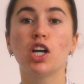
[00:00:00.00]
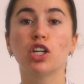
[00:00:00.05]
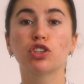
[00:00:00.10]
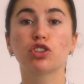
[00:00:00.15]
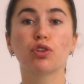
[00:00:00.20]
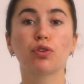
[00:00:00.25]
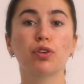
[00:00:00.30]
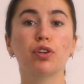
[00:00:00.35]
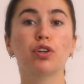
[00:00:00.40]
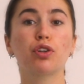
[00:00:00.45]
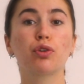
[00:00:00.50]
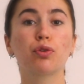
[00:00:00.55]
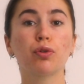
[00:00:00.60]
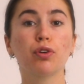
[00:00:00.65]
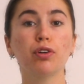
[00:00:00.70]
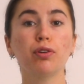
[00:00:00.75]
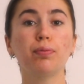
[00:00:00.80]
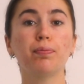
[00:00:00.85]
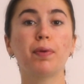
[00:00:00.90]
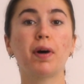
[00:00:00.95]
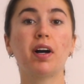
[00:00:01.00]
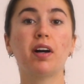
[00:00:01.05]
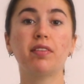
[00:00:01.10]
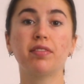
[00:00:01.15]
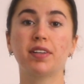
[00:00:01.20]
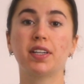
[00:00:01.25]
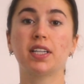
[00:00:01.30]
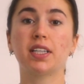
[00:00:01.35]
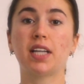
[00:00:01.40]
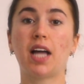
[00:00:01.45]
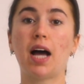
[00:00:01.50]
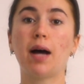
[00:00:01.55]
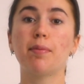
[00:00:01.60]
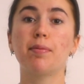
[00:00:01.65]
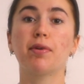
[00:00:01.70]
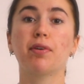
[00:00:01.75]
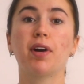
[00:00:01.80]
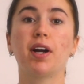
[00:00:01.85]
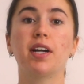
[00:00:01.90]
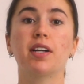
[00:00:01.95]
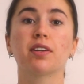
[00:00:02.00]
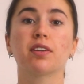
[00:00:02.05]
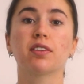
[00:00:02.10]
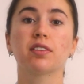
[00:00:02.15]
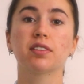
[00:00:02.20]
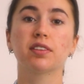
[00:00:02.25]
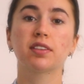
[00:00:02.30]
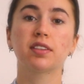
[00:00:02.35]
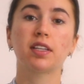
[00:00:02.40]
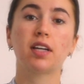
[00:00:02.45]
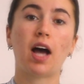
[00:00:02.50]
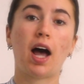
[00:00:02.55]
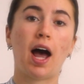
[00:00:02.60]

So the group of collaborators